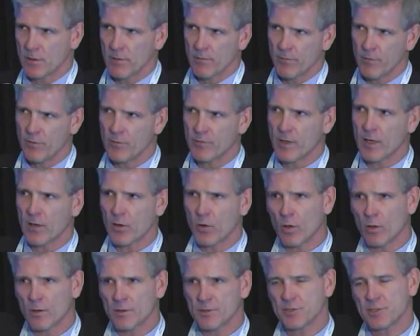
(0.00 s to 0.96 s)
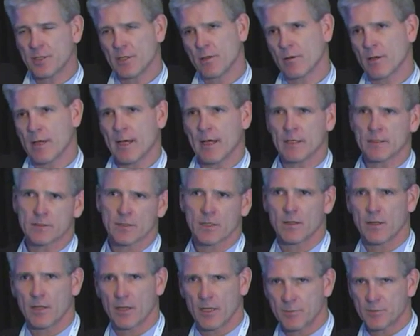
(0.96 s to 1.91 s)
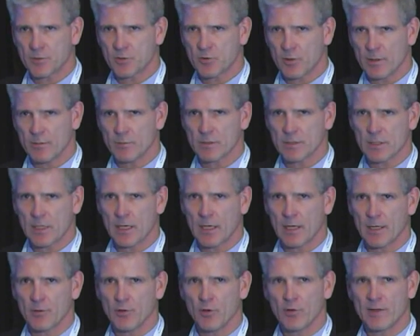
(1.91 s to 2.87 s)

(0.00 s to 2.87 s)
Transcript: if you've got all the shale gas on the upstream side,